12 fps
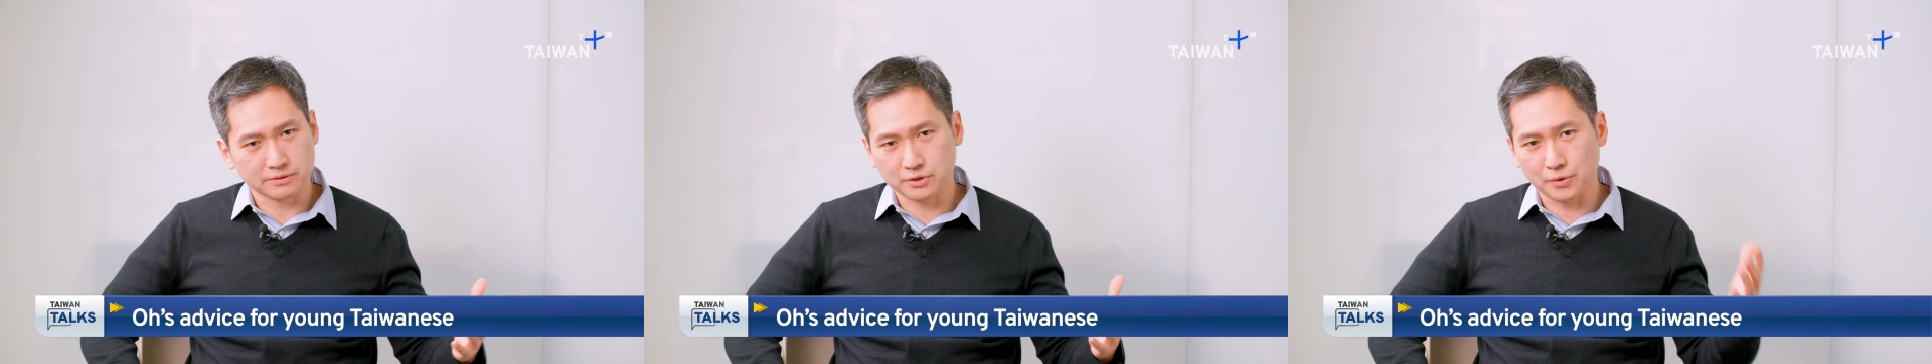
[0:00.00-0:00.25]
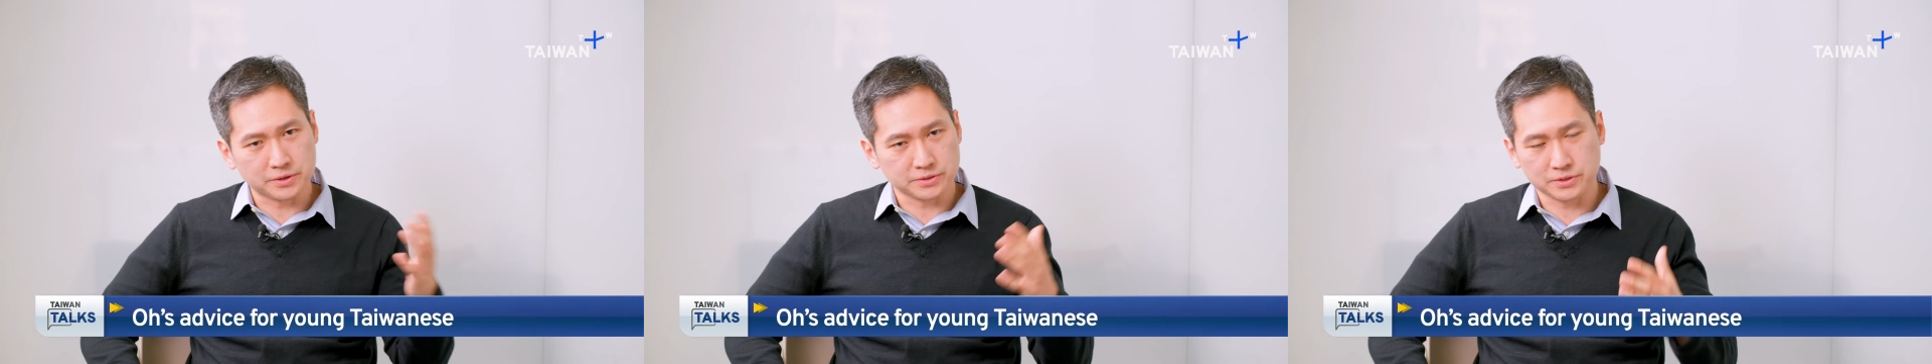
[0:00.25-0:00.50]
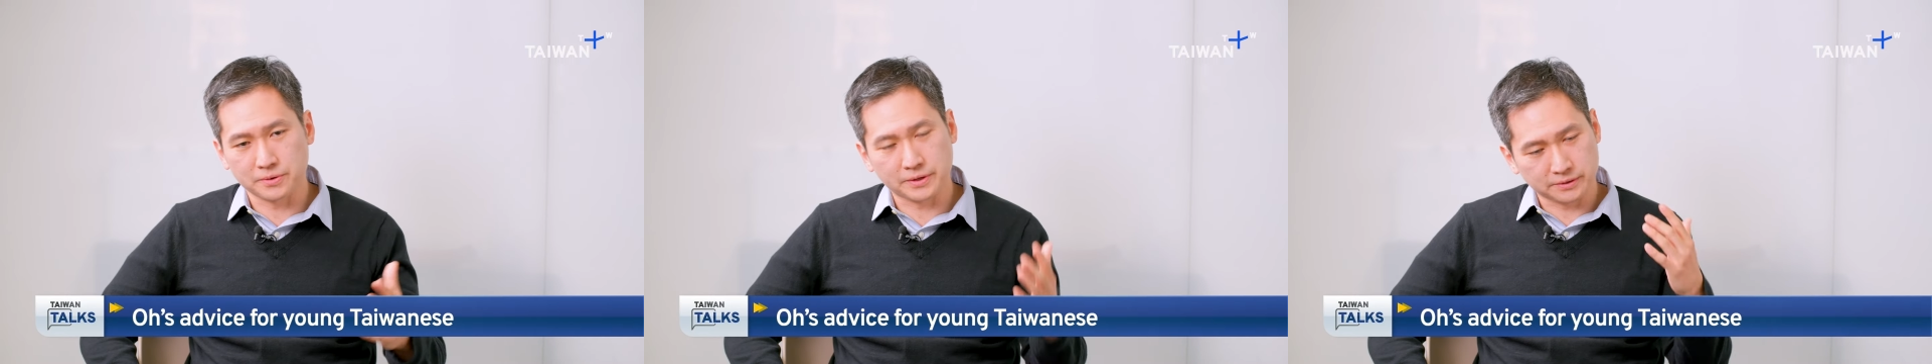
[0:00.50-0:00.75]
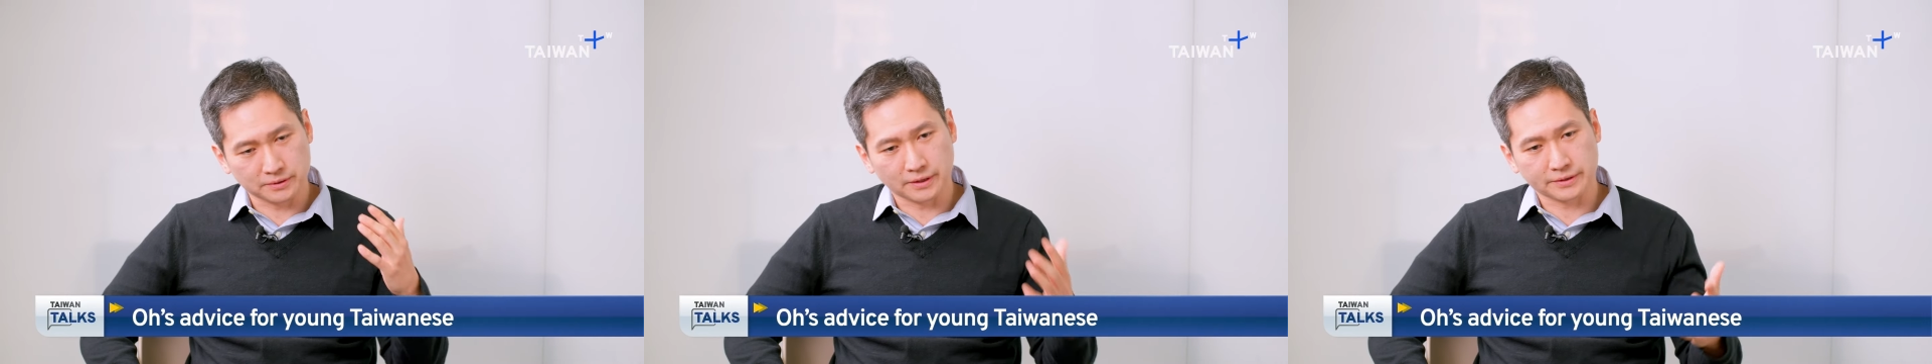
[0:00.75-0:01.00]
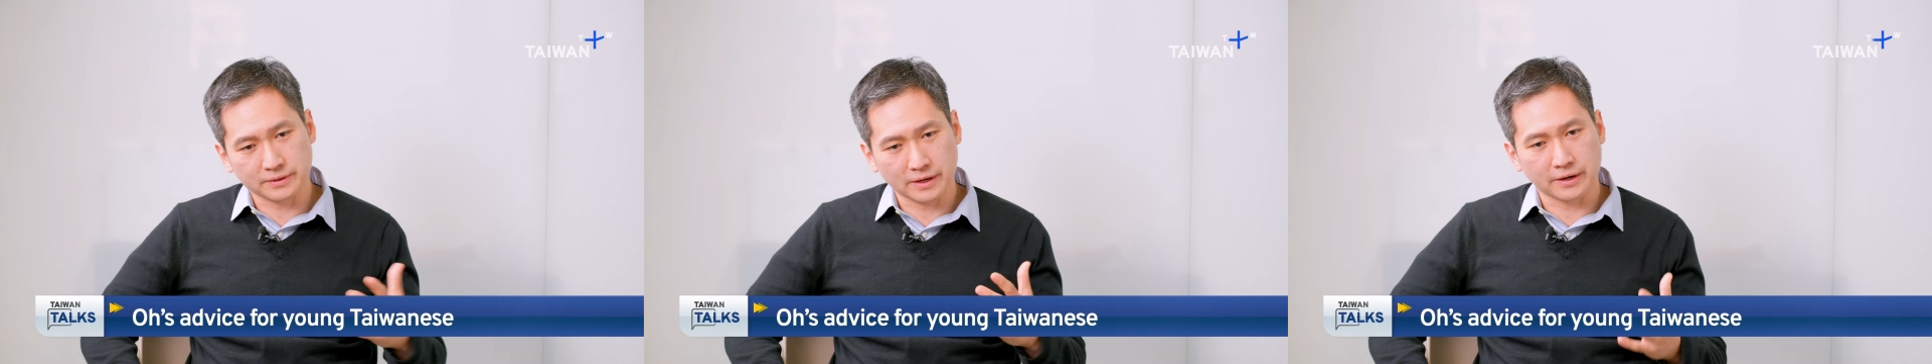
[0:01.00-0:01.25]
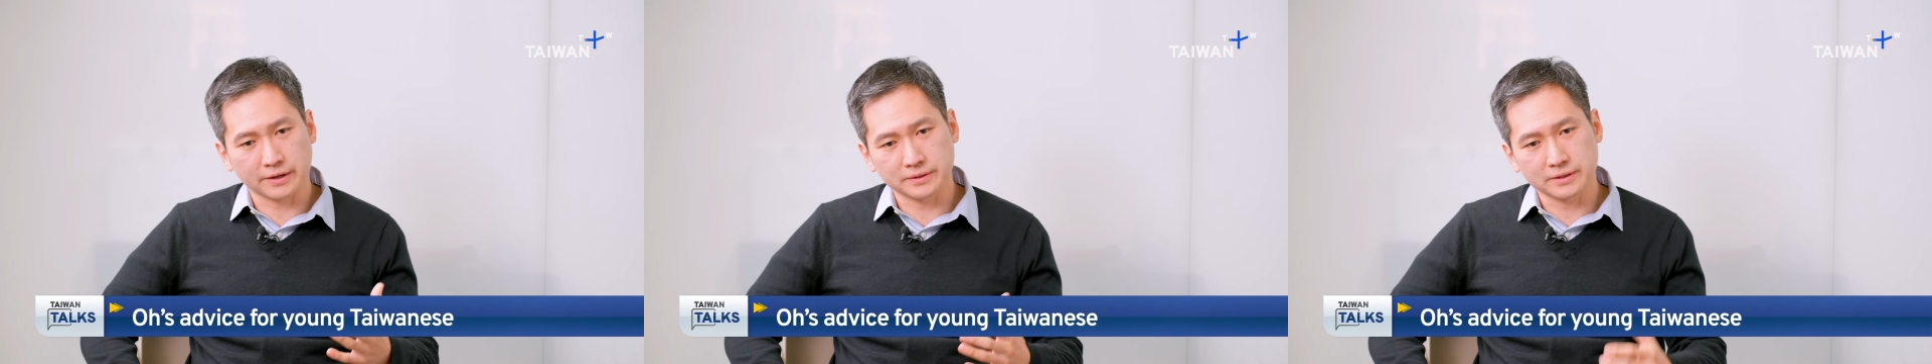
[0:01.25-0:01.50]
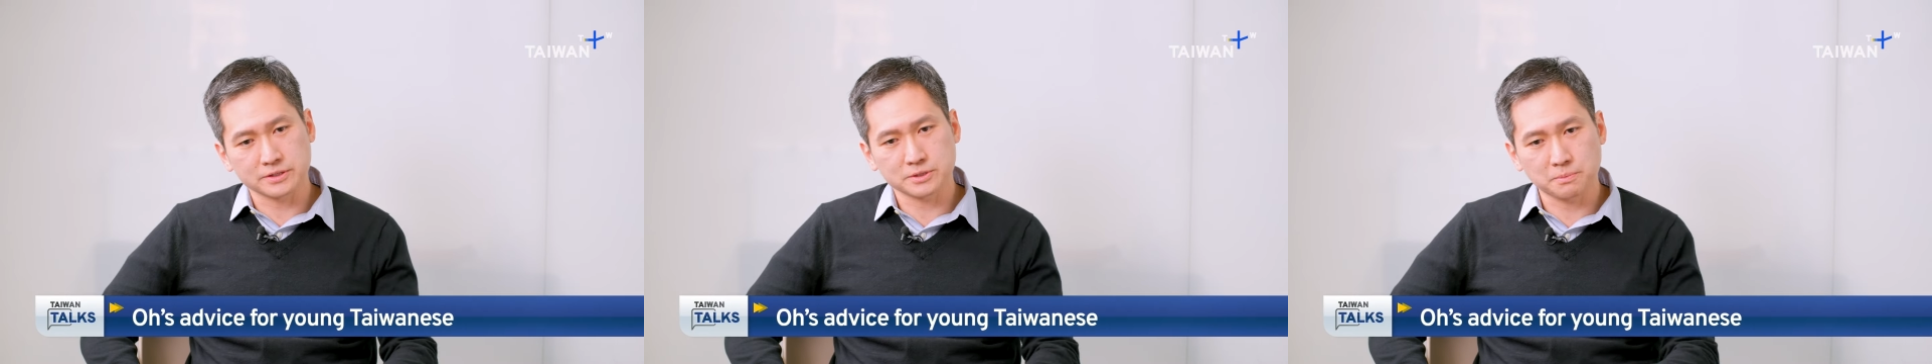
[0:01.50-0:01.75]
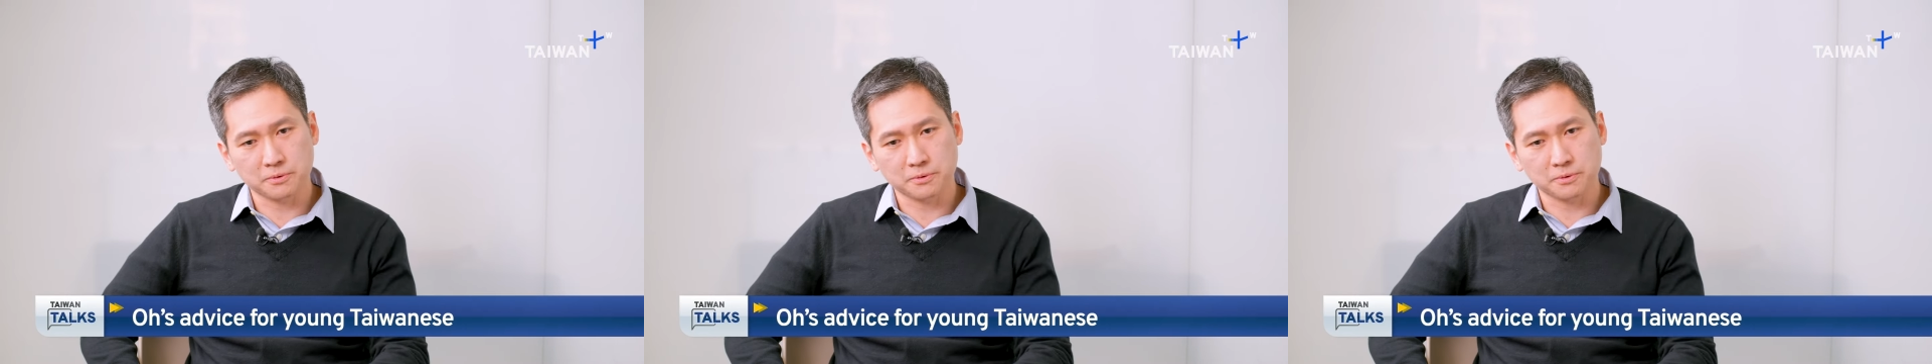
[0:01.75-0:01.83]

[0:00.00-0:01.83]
currency or anything like that. I think it's